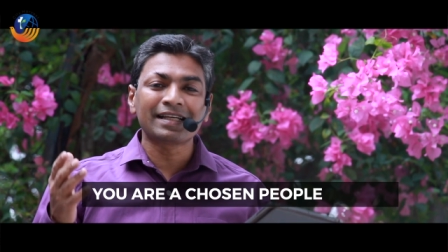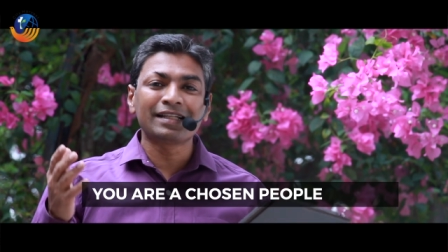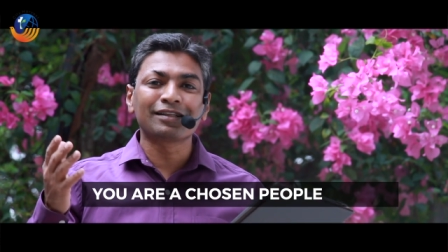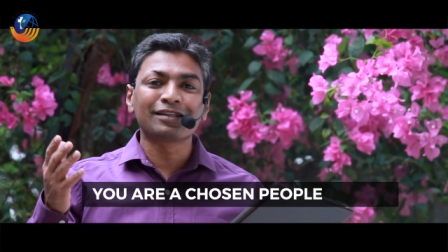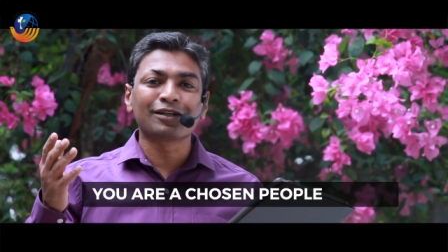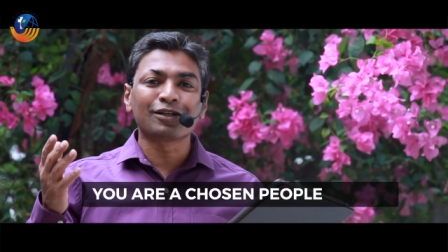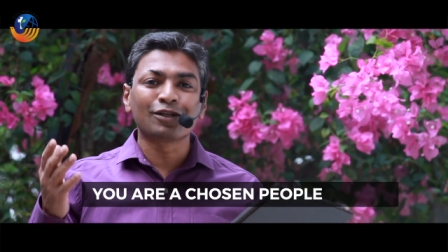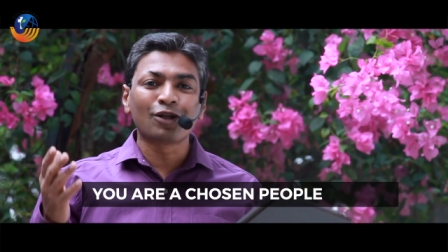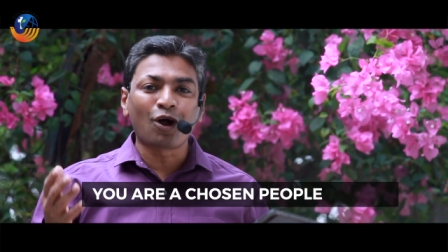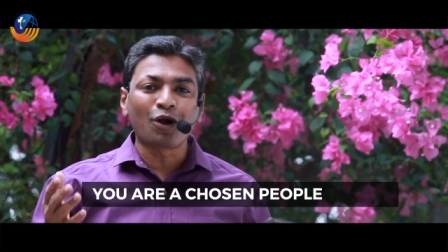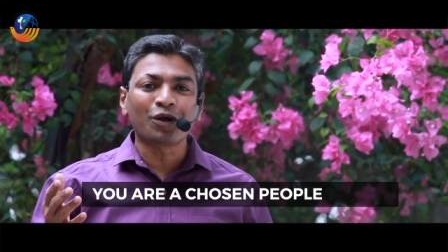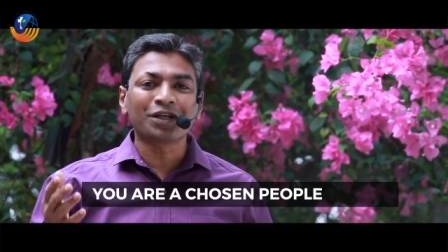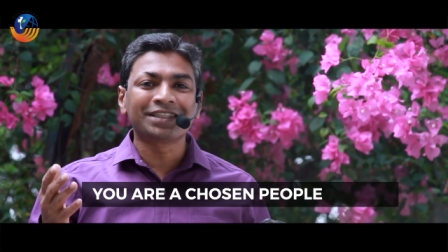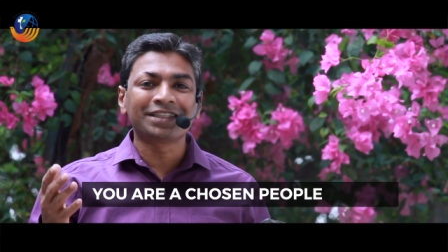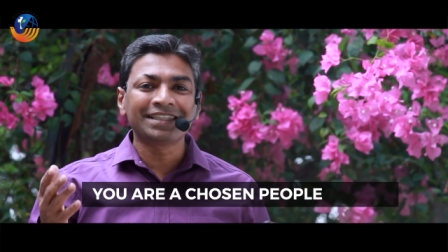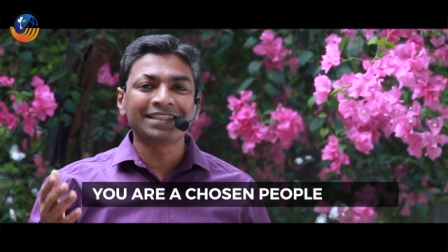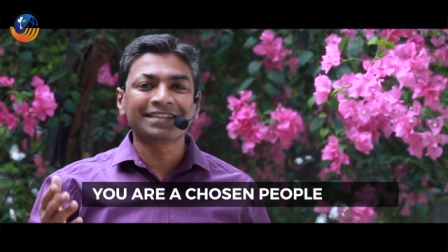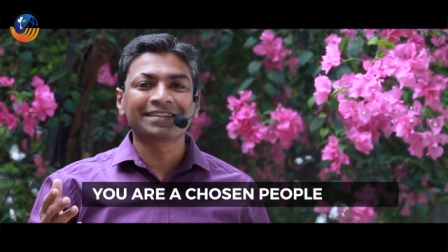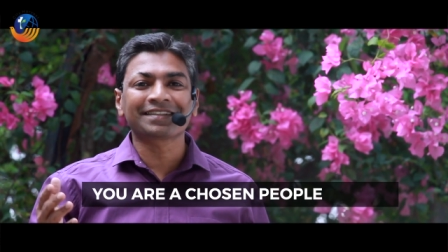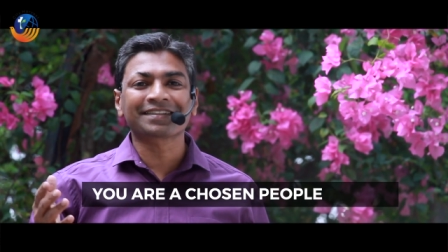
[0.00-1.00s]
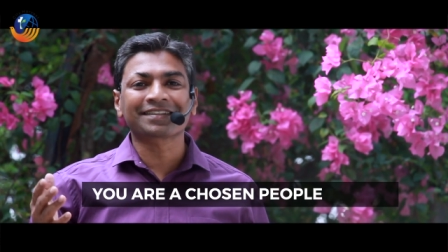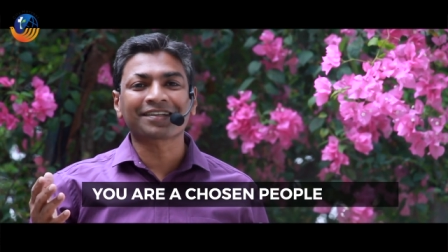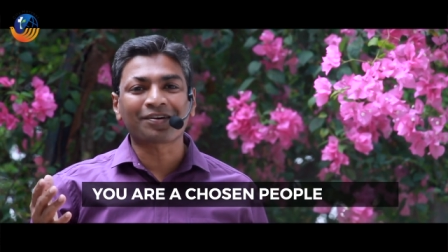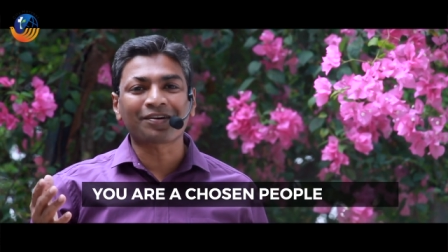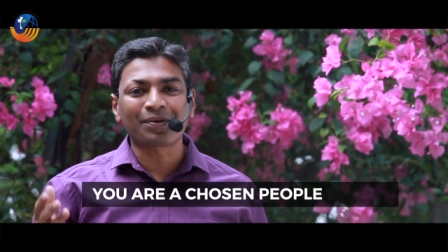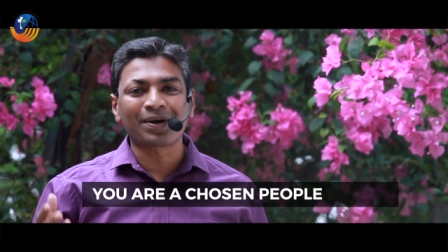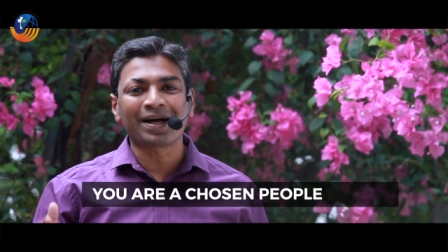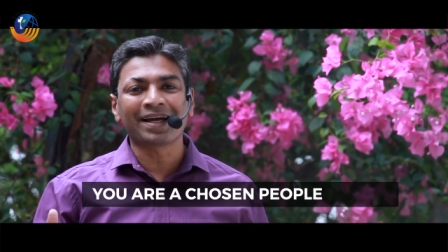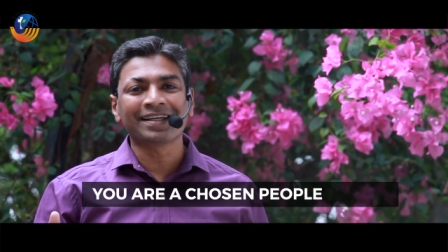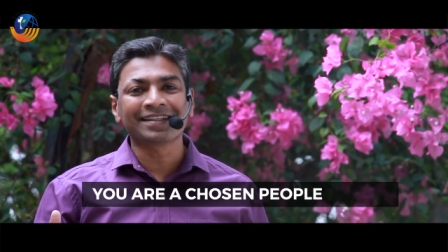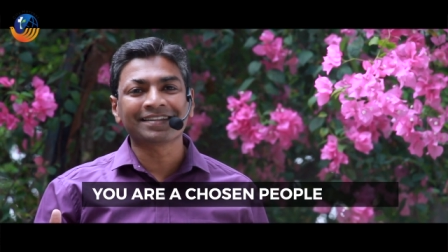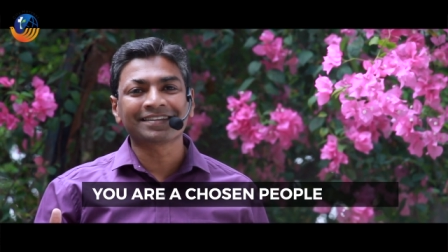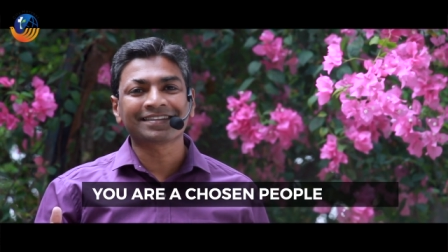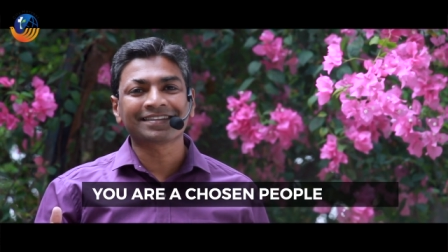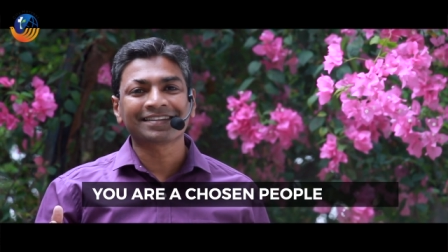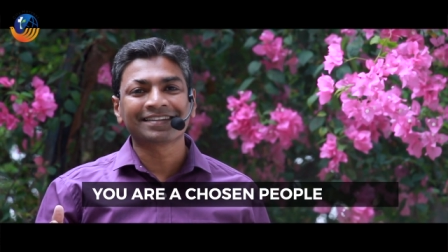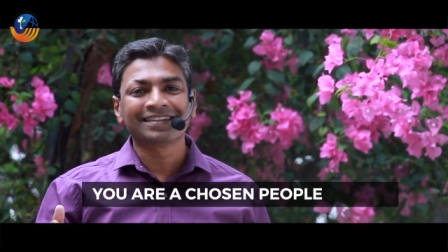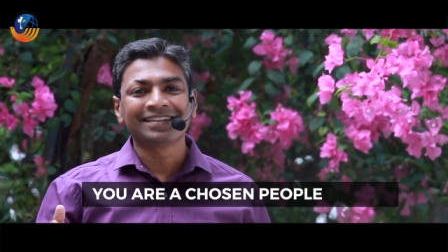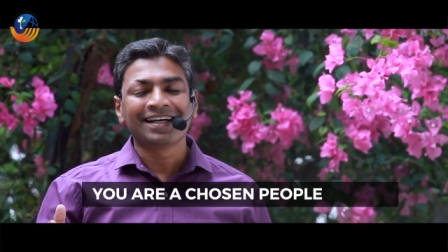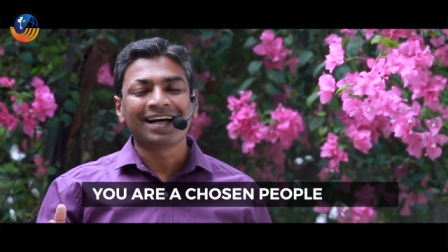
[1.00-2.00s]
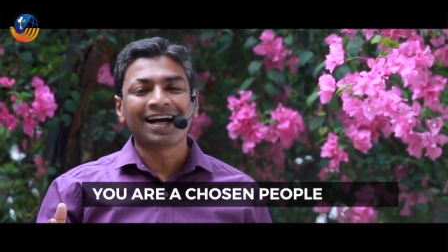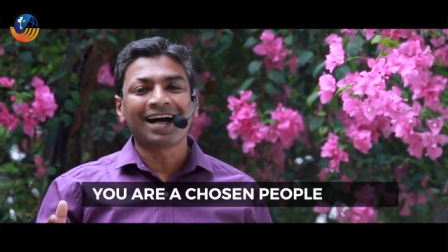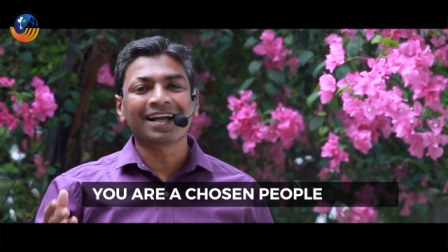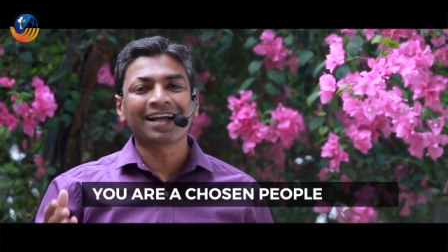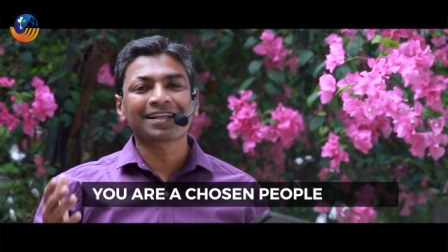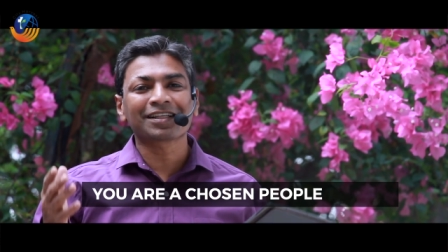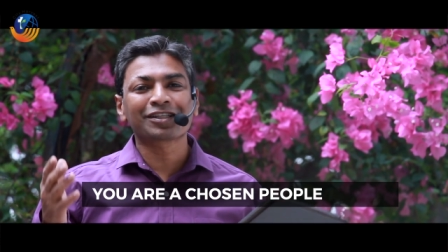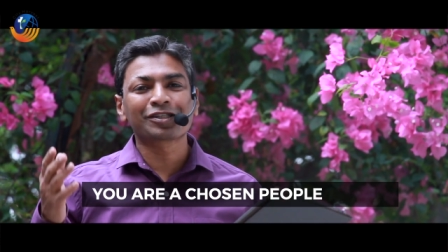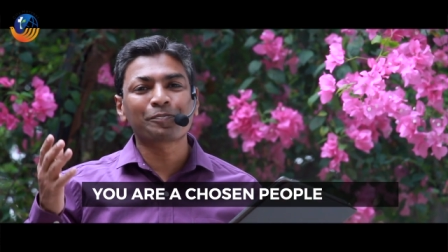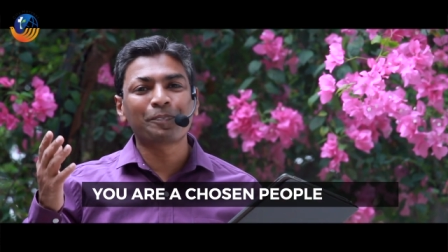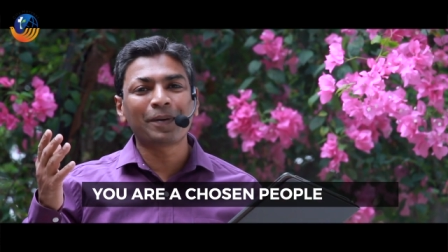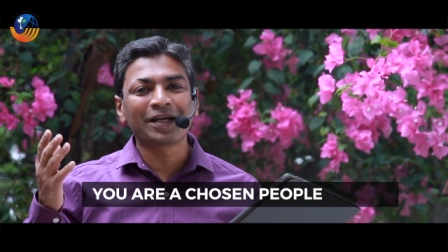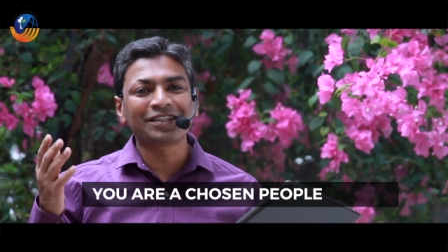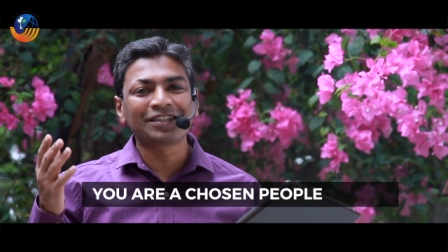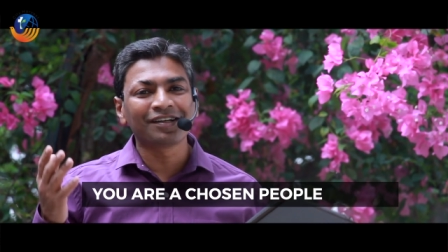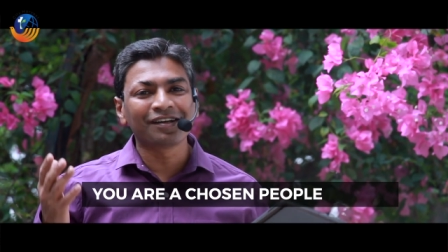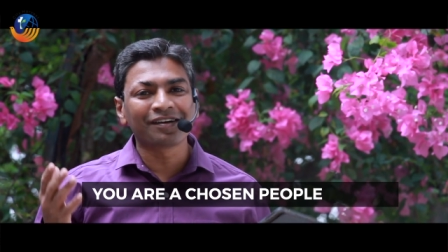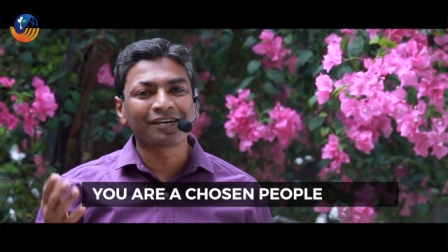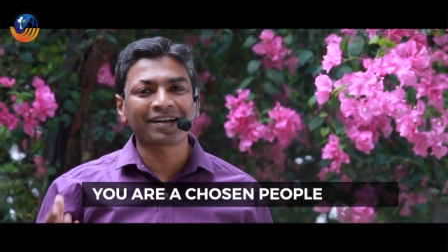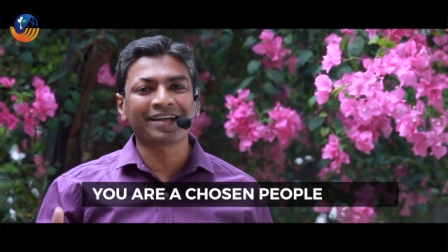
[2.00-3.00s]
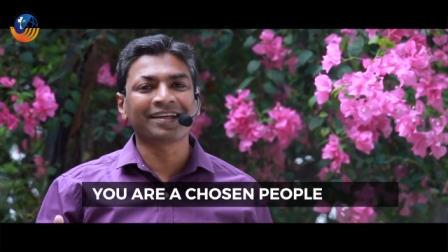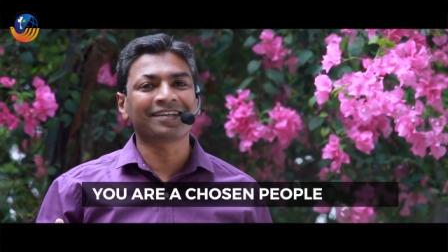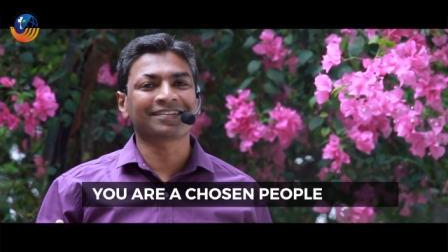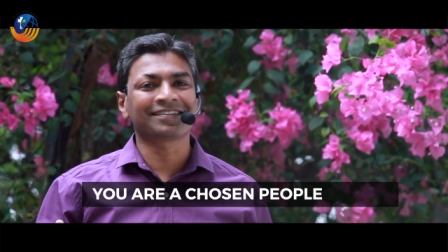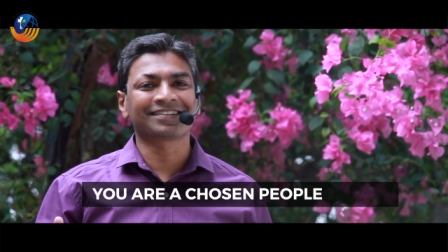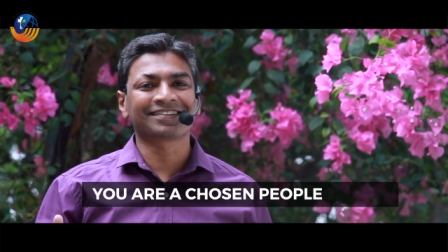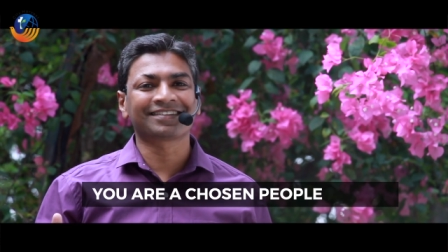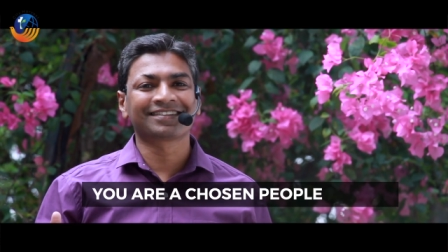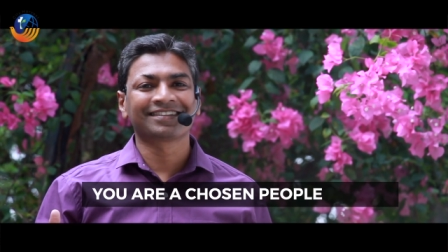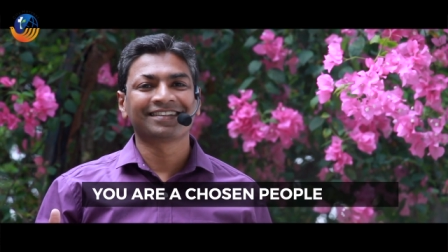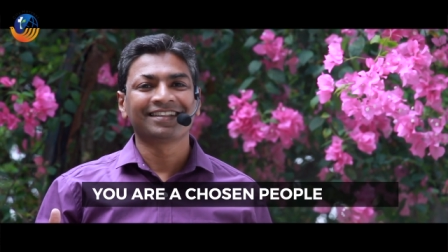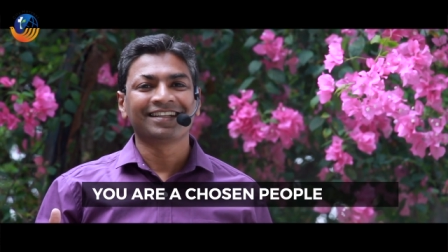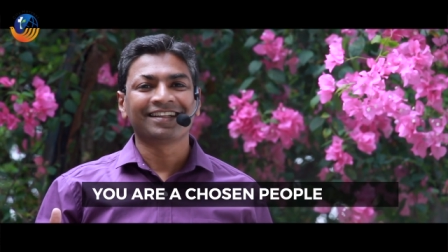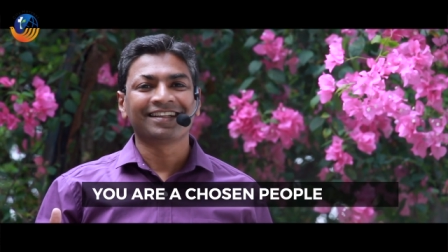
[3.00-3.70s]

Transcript: in the Lord Jesus Christ are a special race.